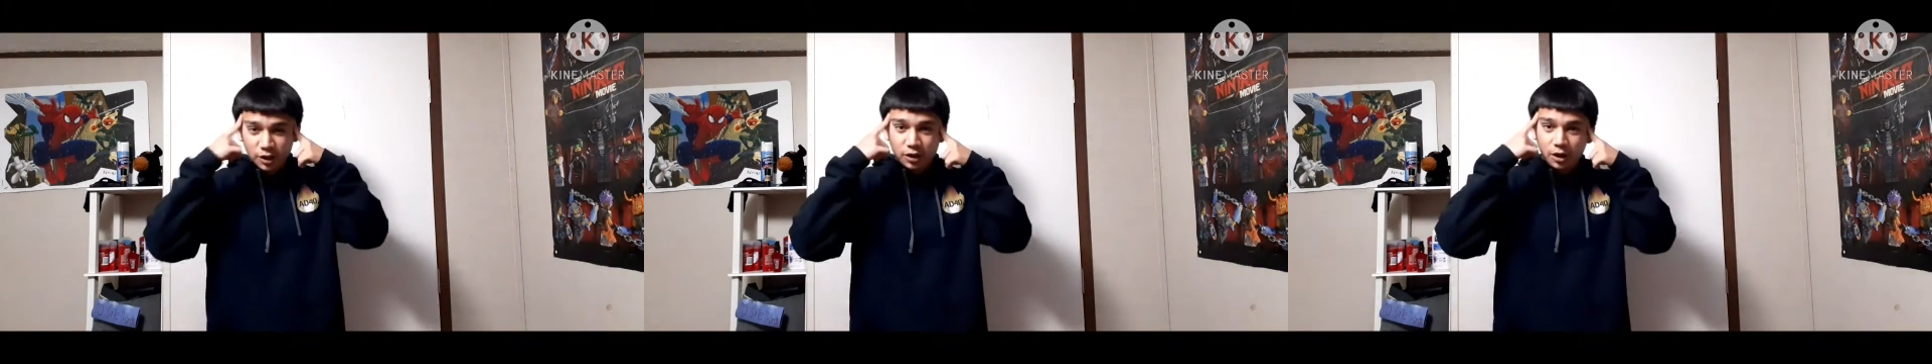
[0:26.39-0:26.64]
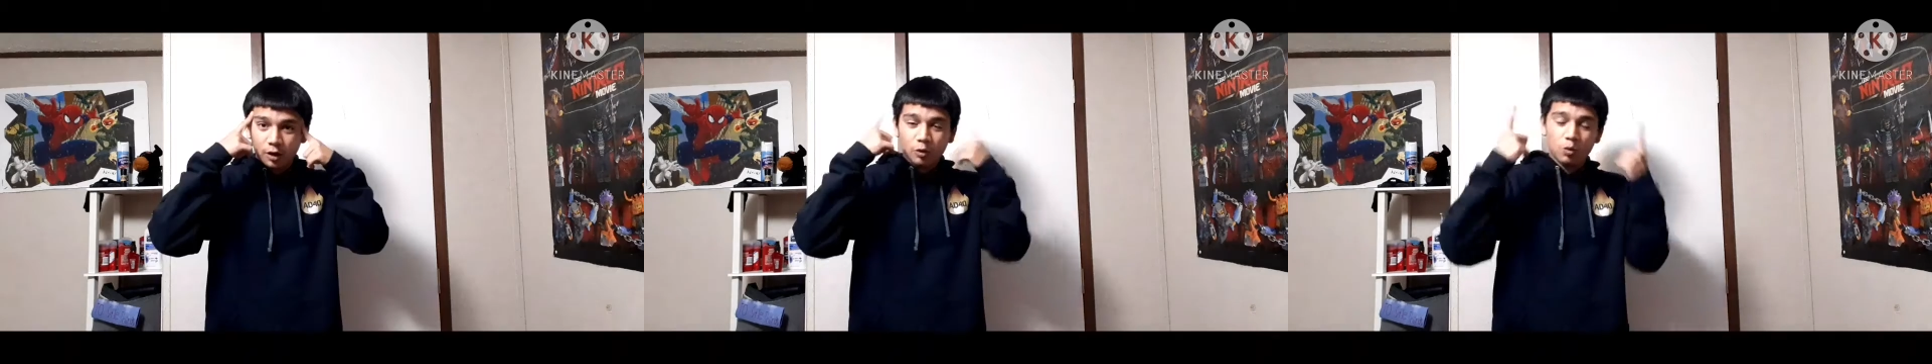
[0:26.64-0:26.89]

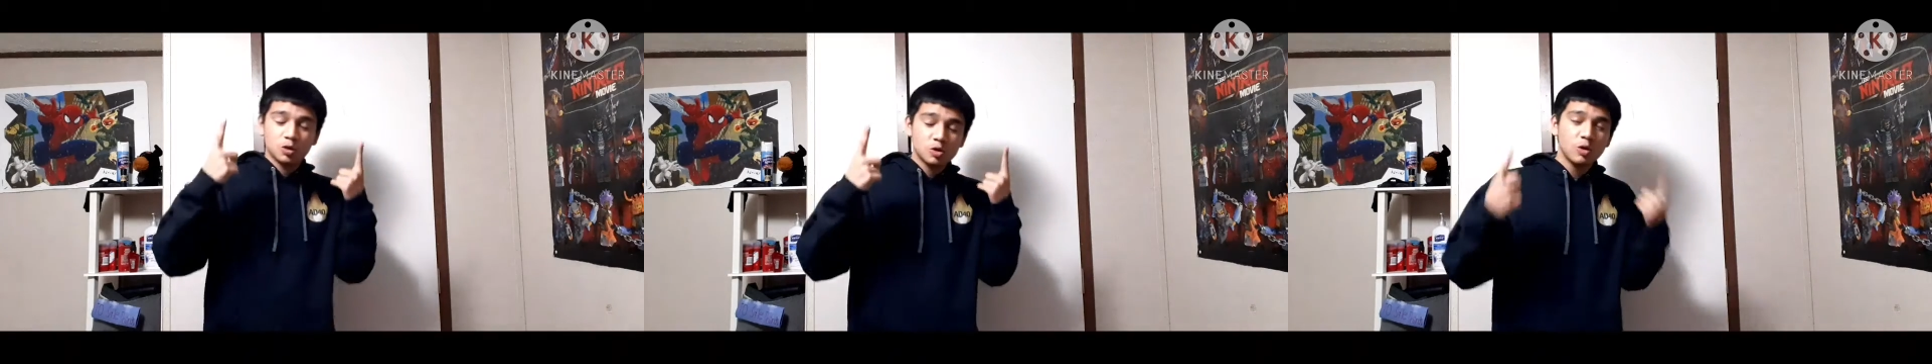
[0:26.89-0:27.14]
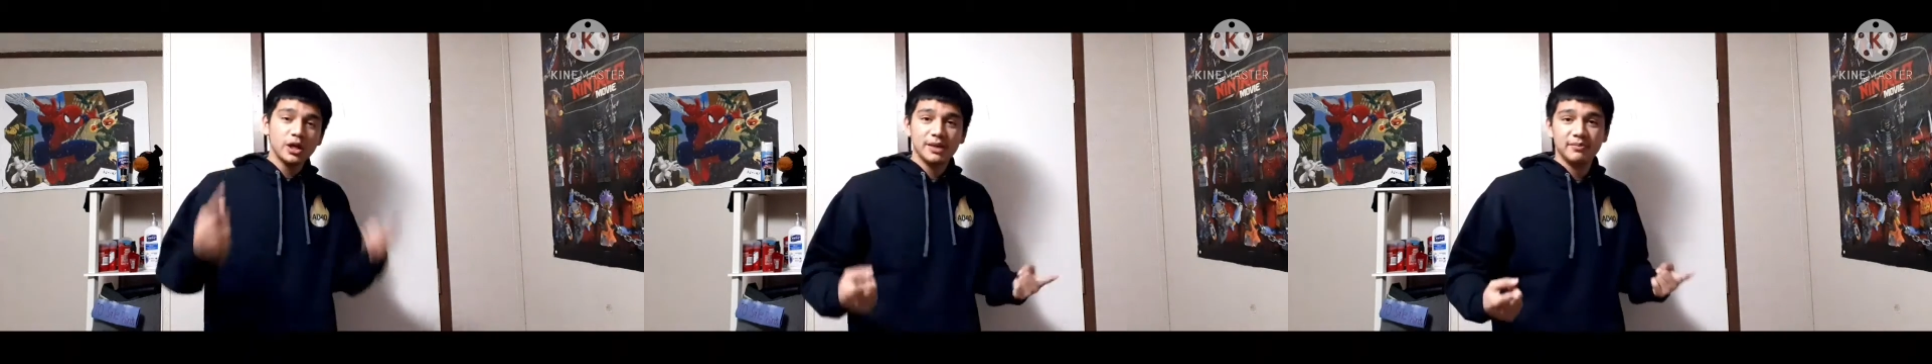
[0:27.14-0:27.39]
20
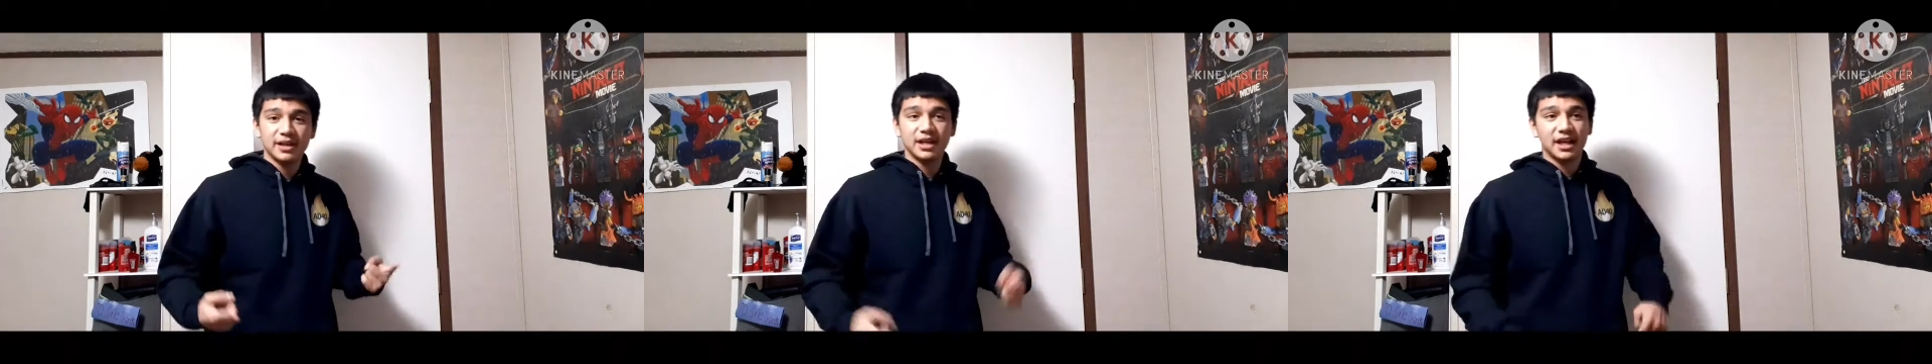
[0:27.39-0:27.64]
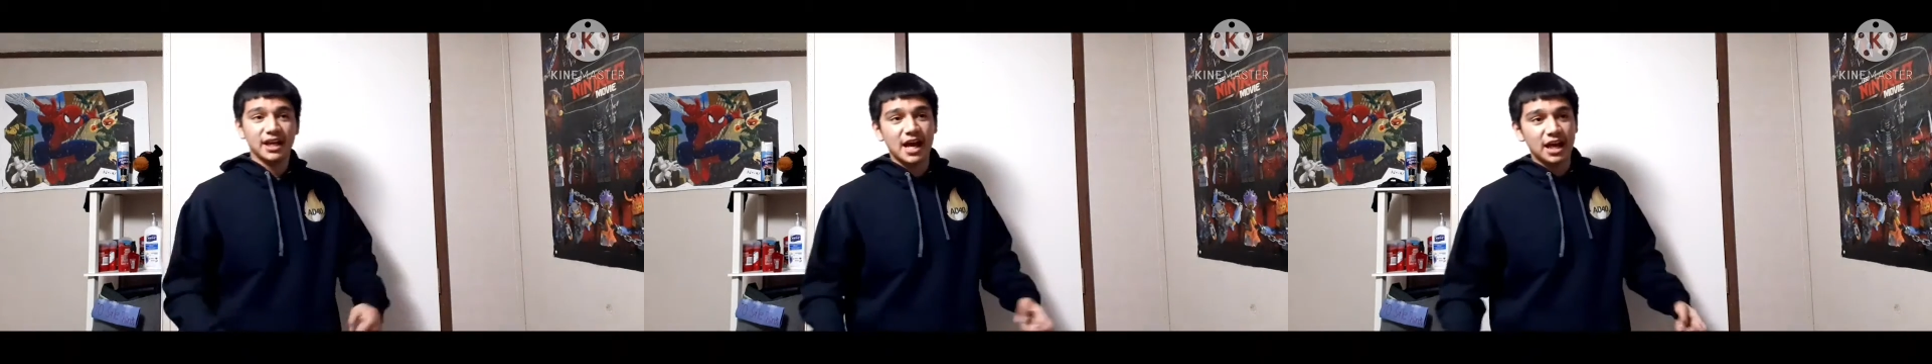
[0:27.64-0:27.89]

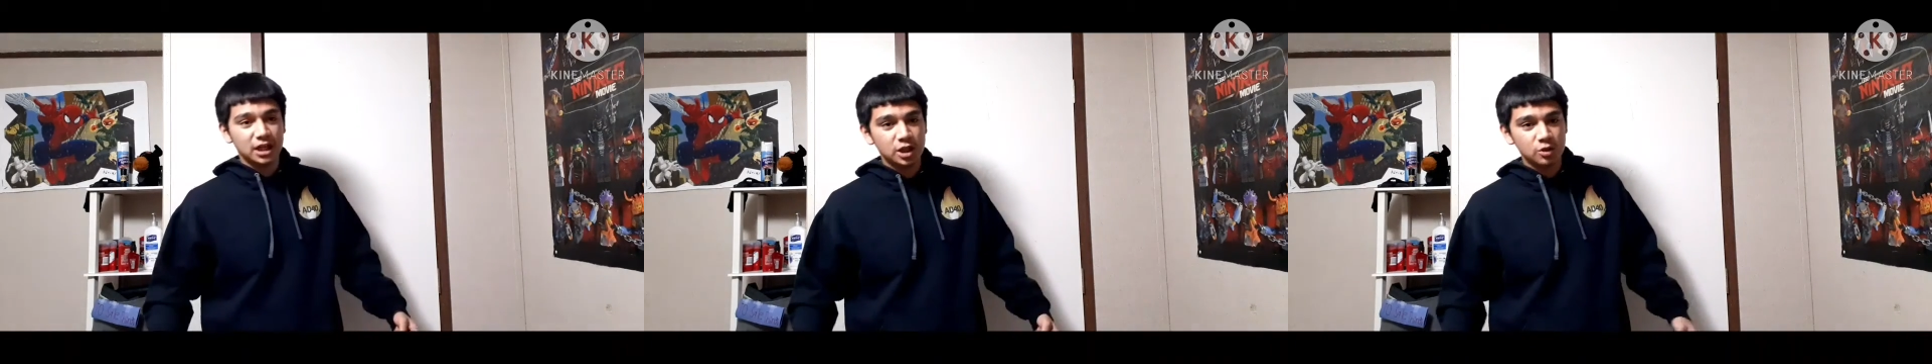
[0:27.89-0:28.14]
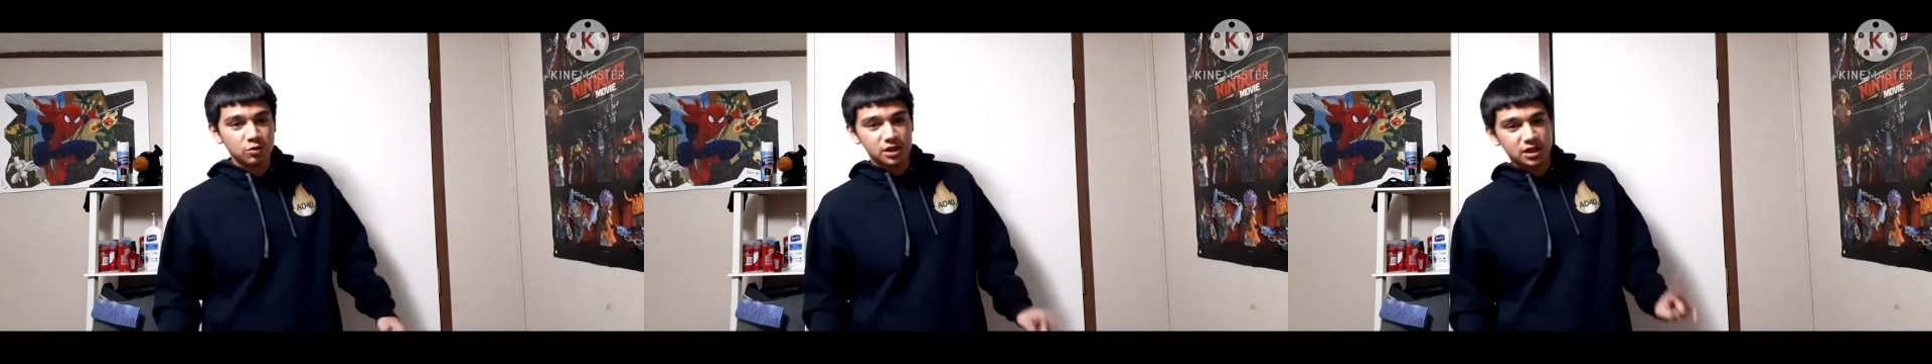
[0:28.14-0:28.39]
million
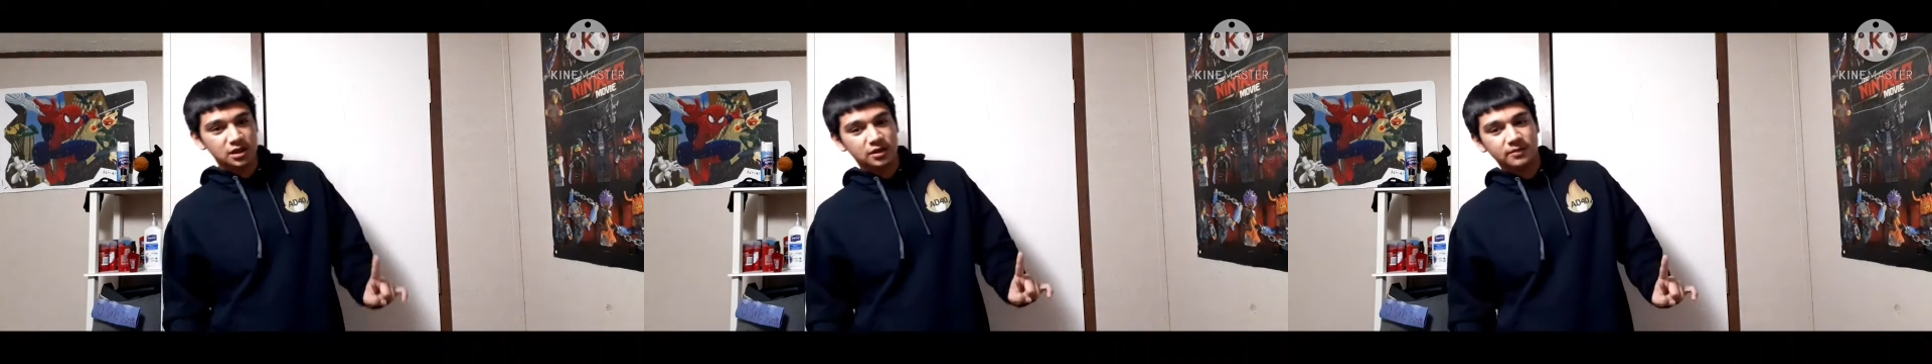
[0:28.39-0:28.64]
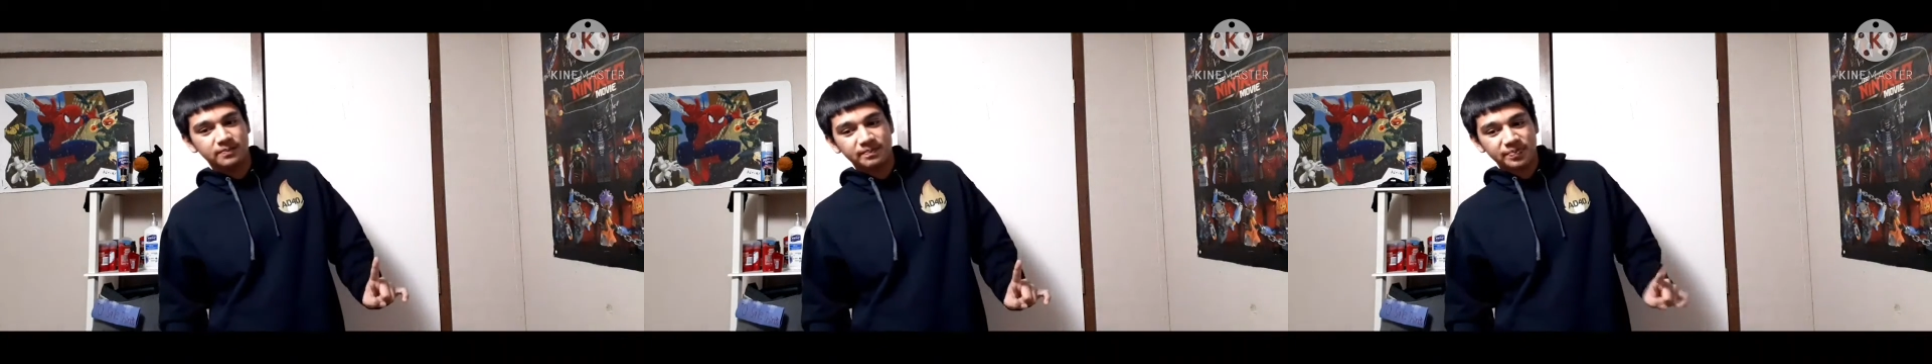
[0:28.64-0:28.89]
IQ
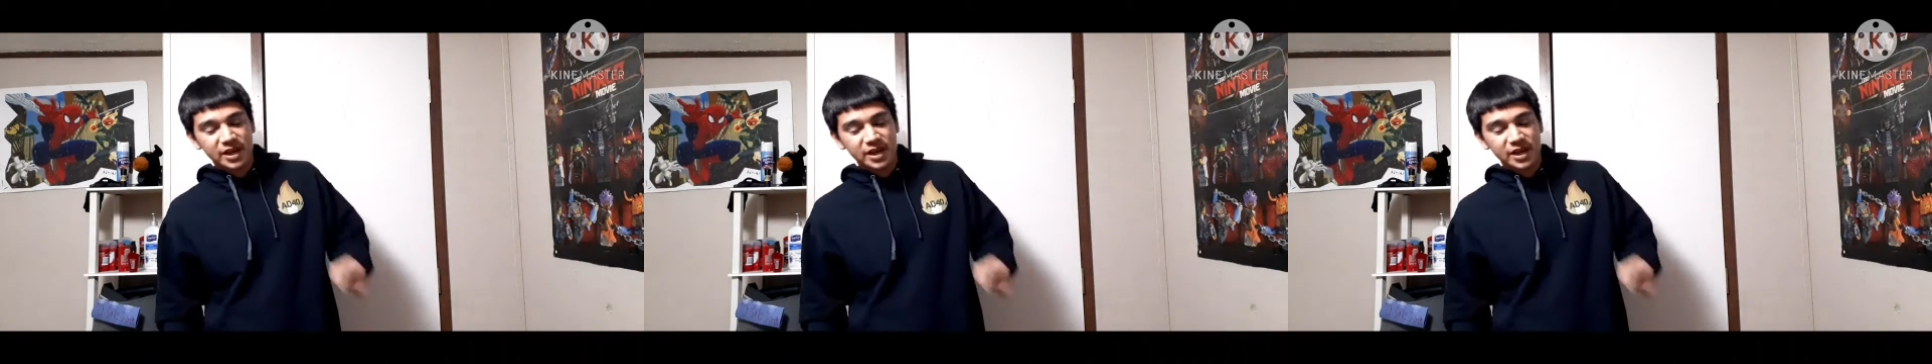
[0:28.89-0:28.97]
here,